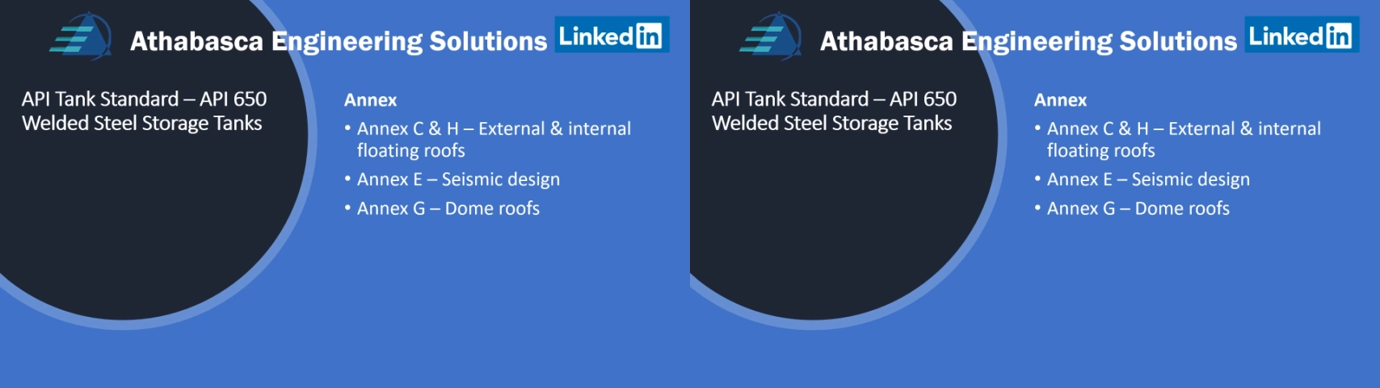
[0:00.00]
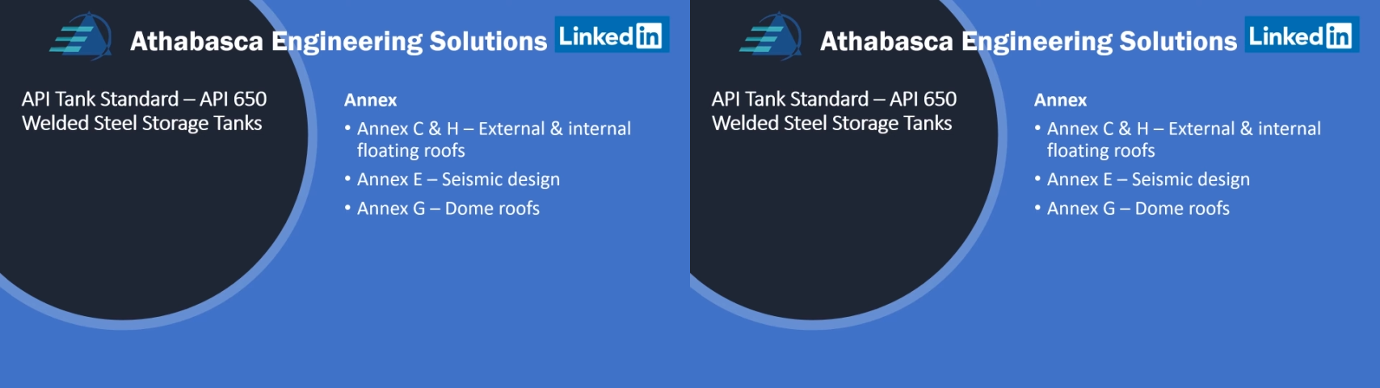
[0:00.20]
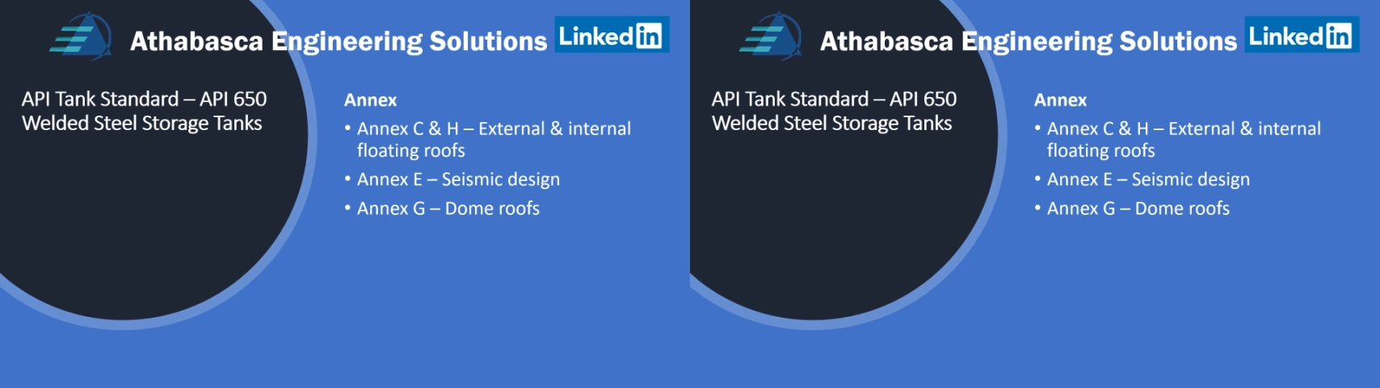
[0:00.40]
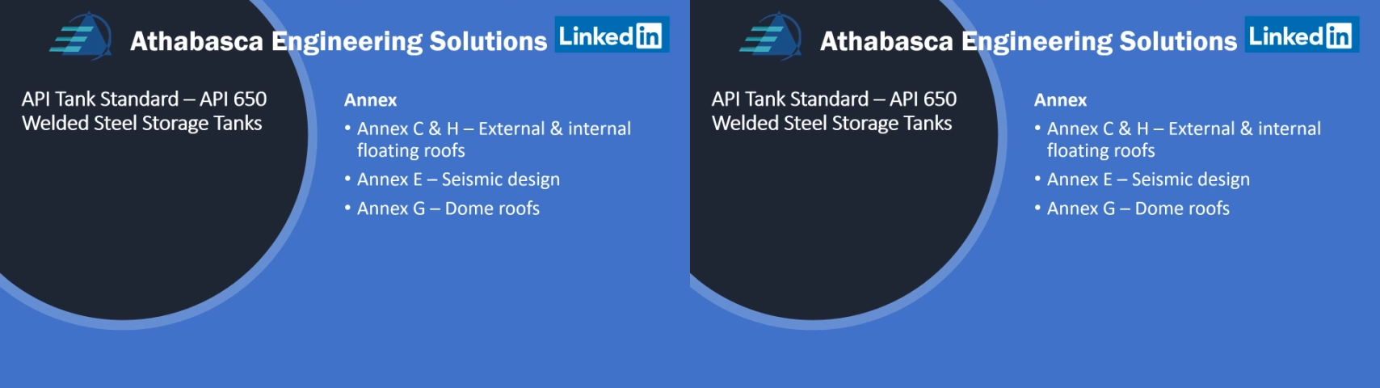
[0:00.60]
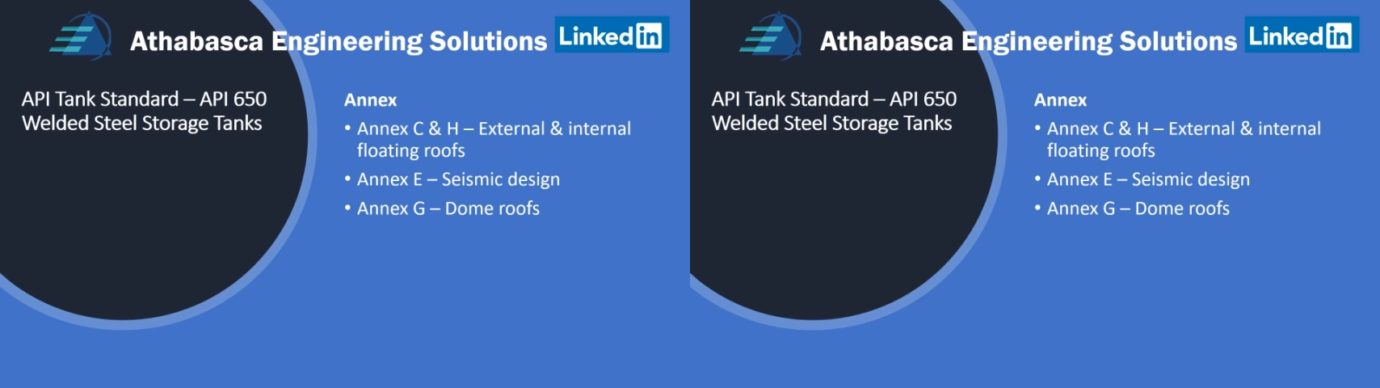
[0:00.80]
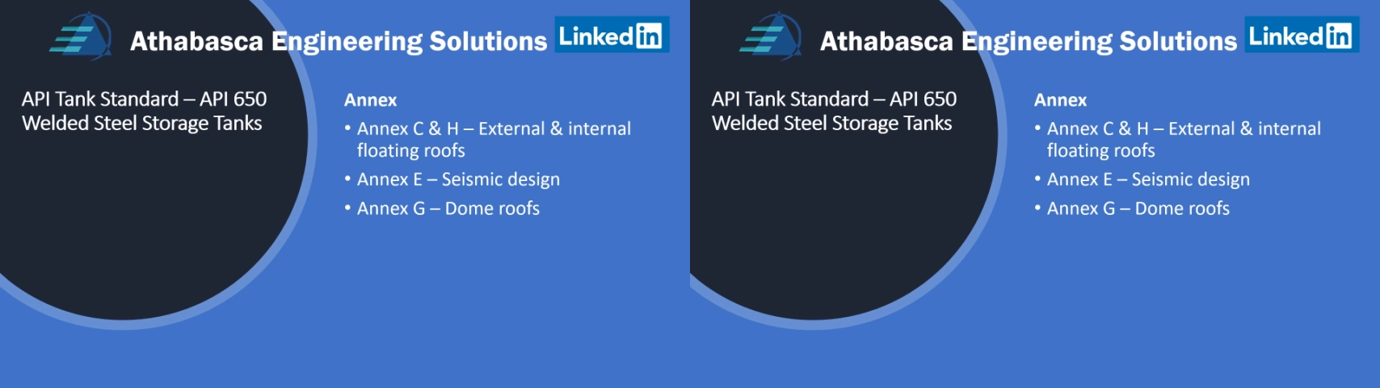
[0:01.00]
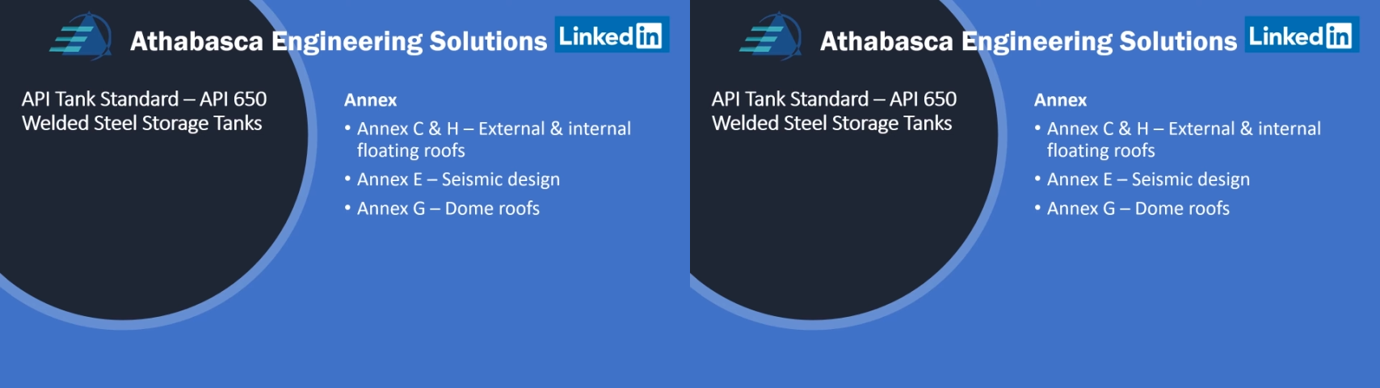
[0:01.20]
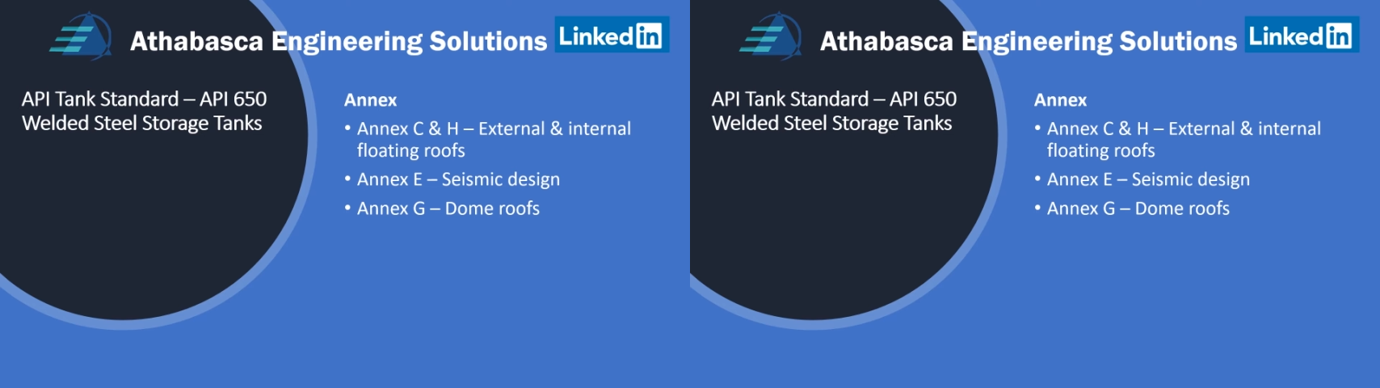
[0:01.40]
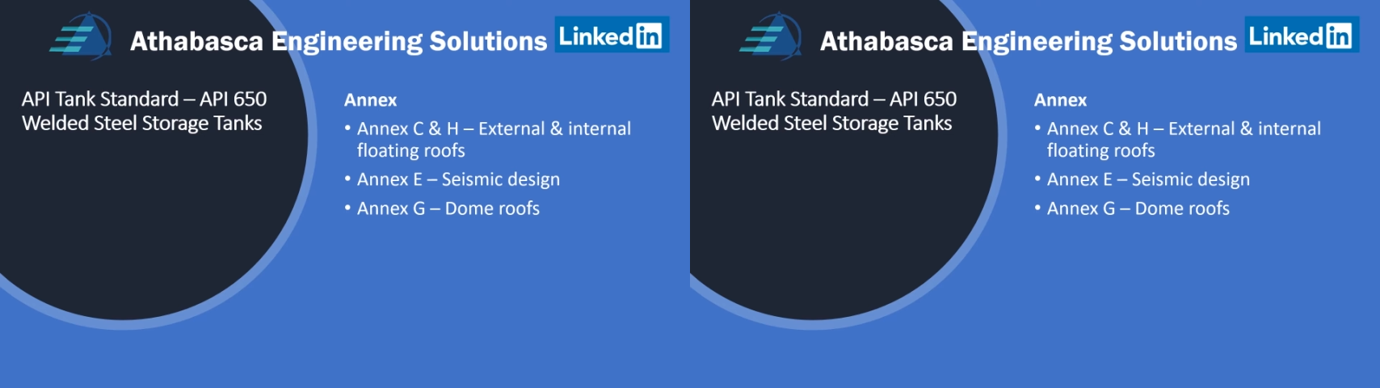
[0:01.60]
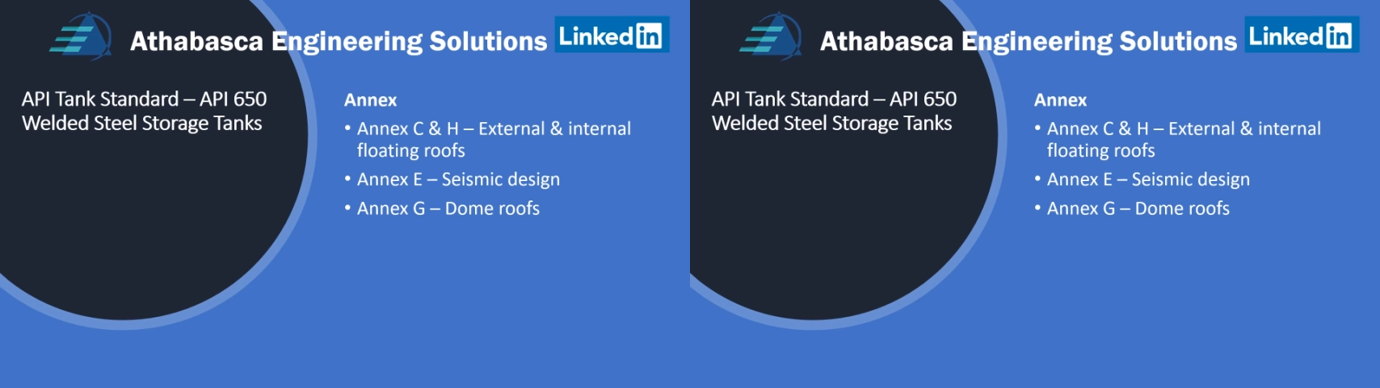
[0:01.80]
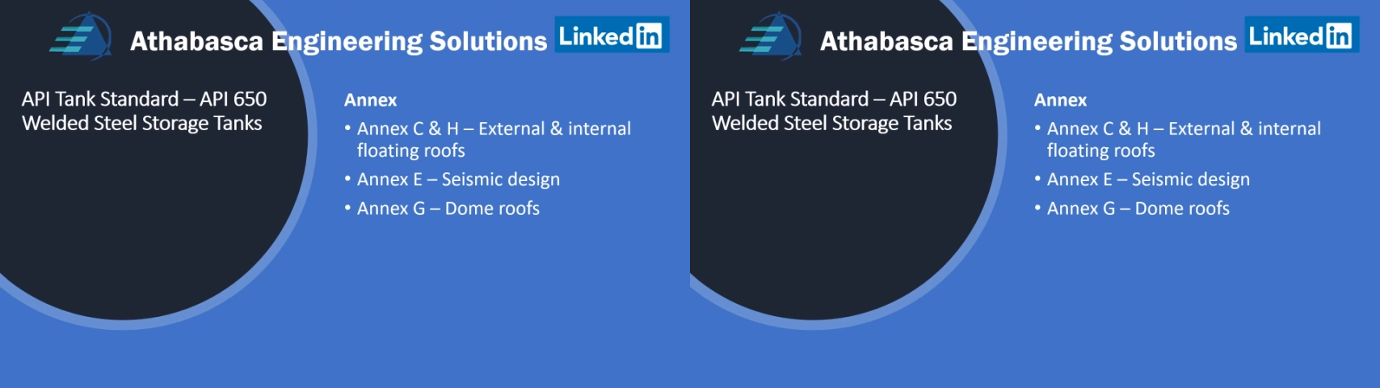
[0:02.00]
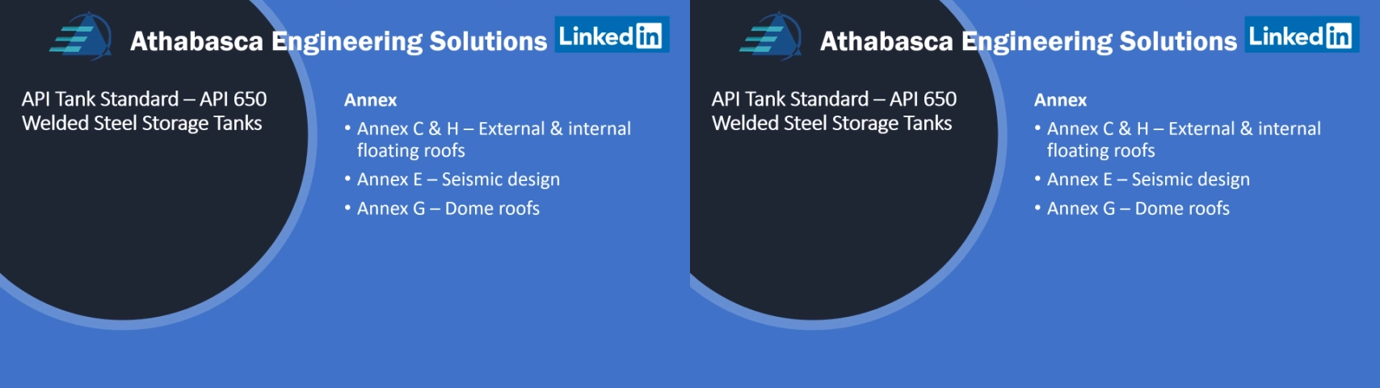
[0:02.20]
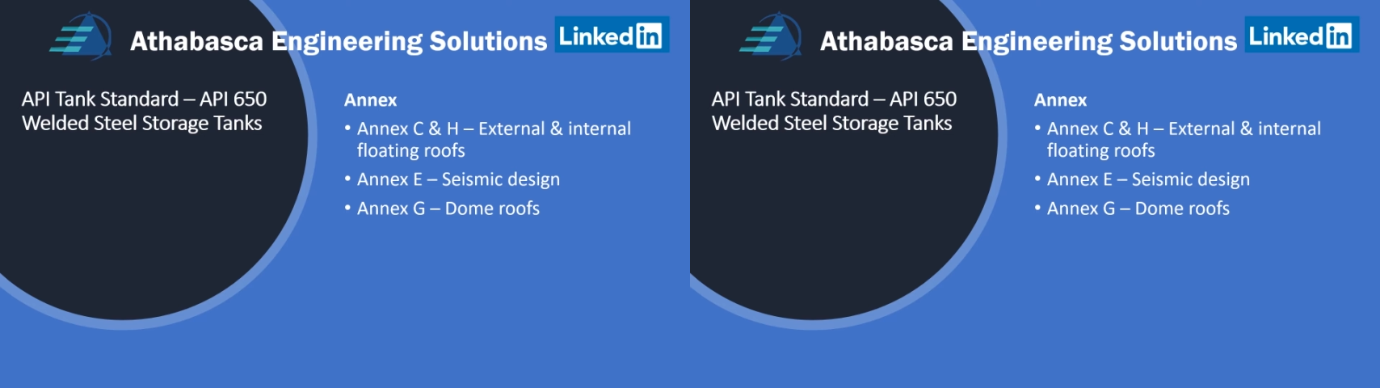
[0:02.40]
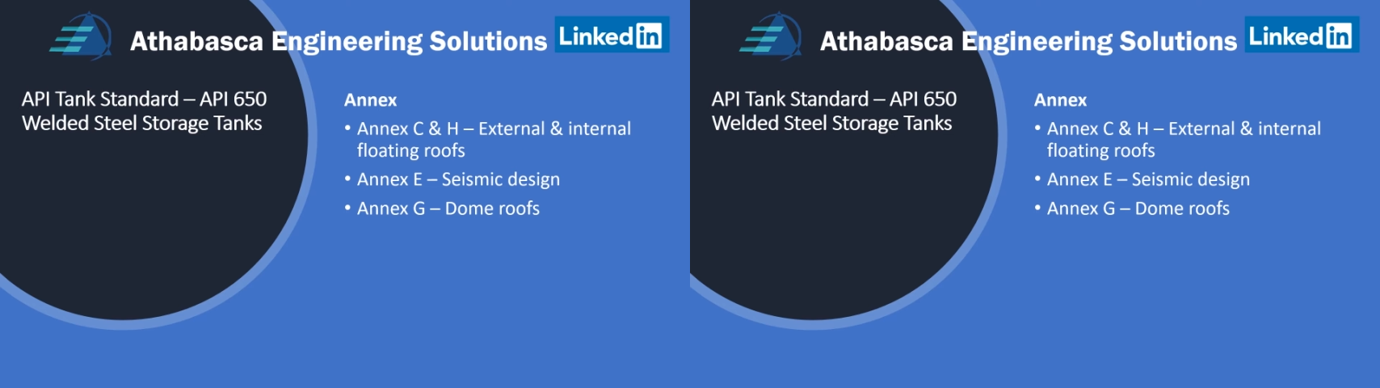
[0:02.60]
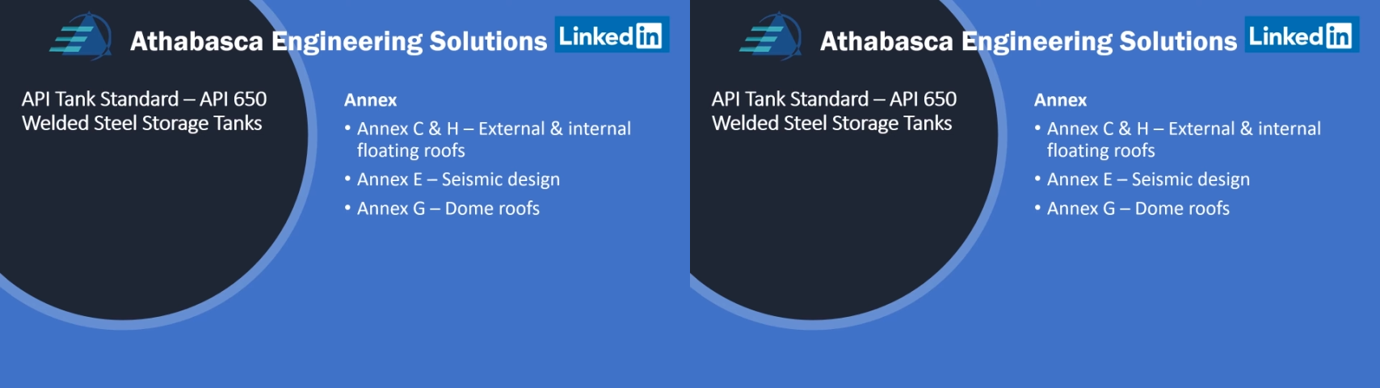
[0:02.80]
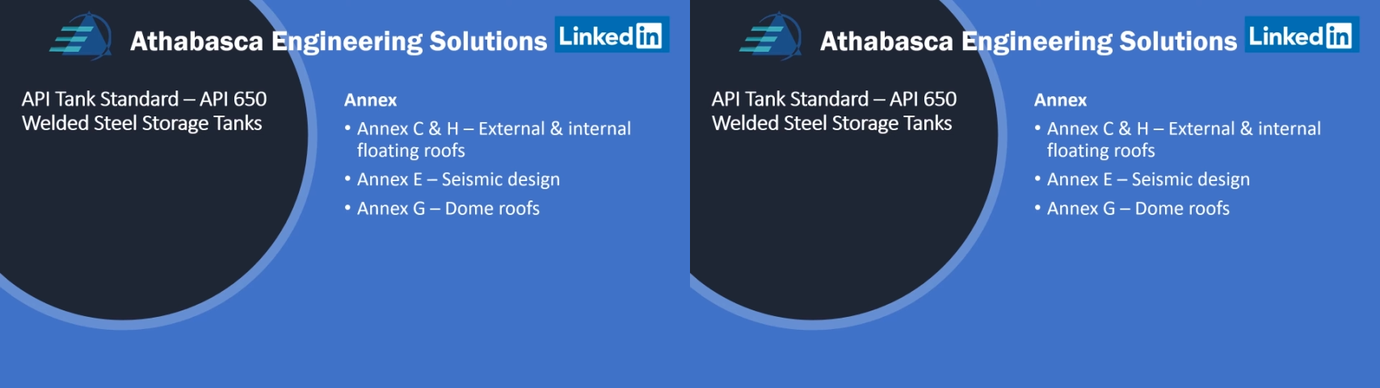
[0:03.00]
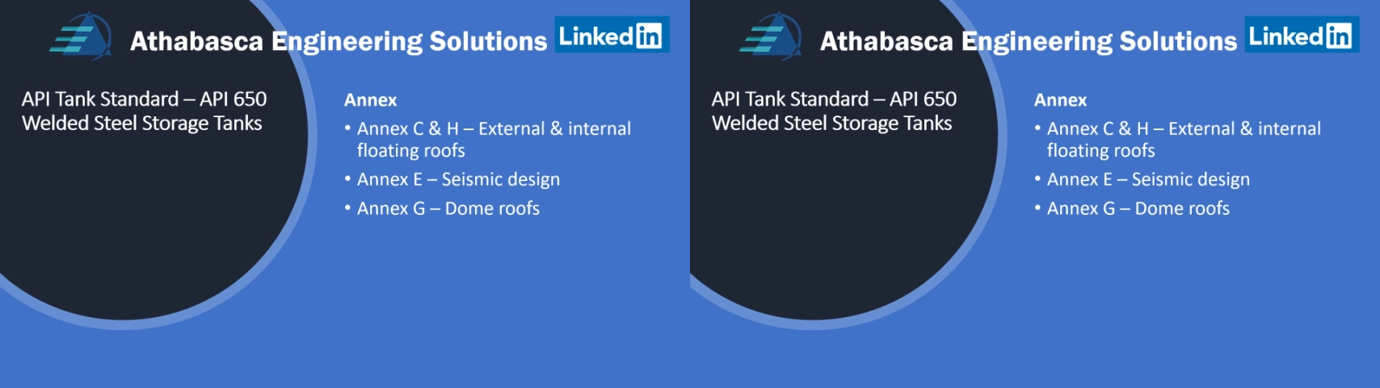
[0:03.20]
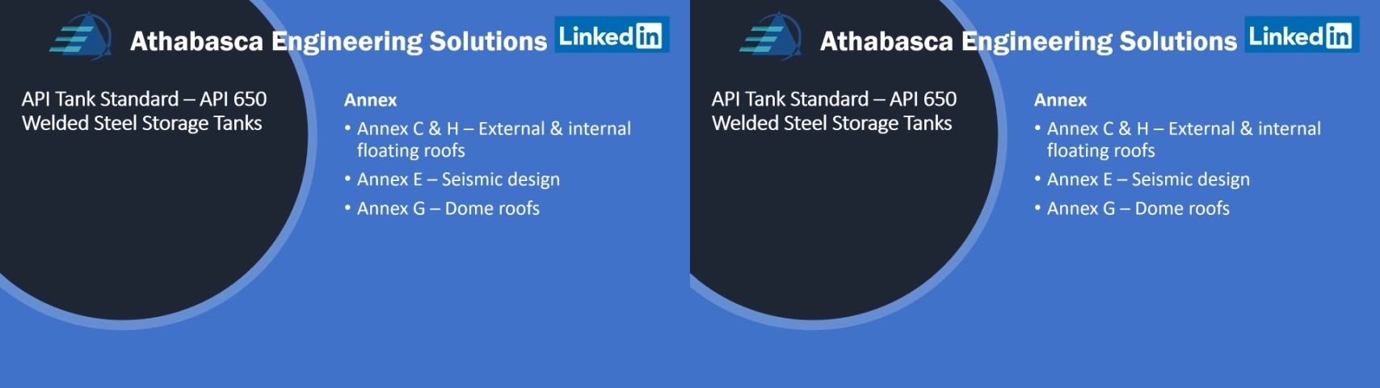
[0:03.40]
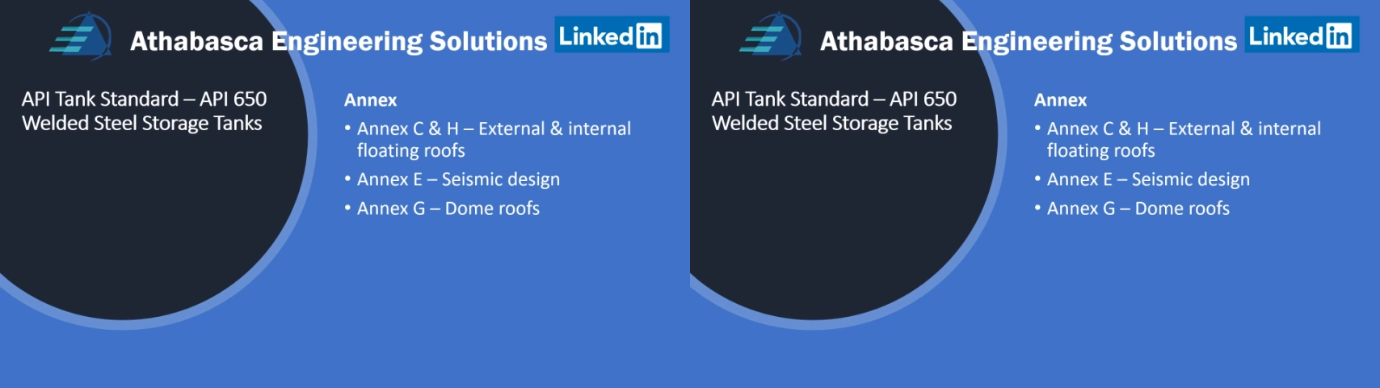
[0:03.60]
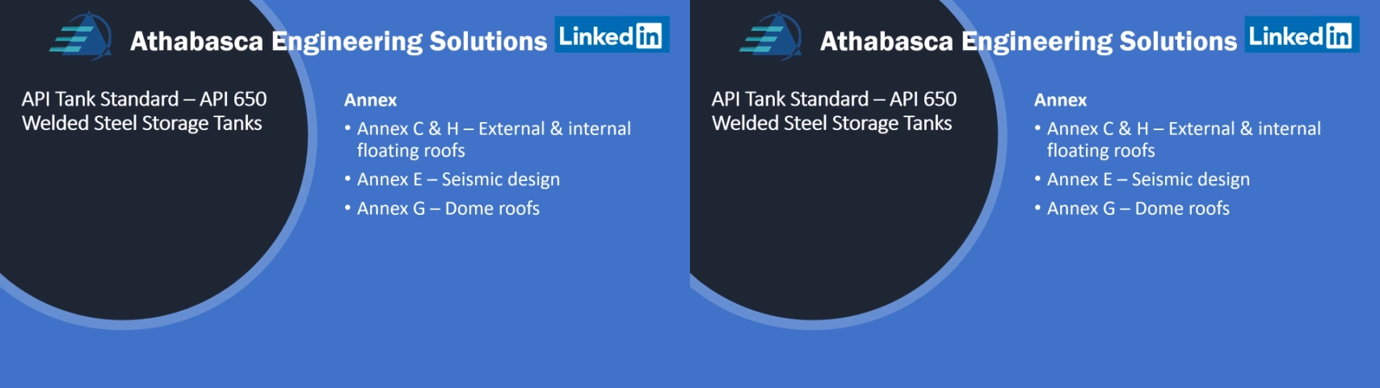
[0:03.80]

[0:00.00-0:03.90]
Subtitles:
Nobody's mouth can be seen.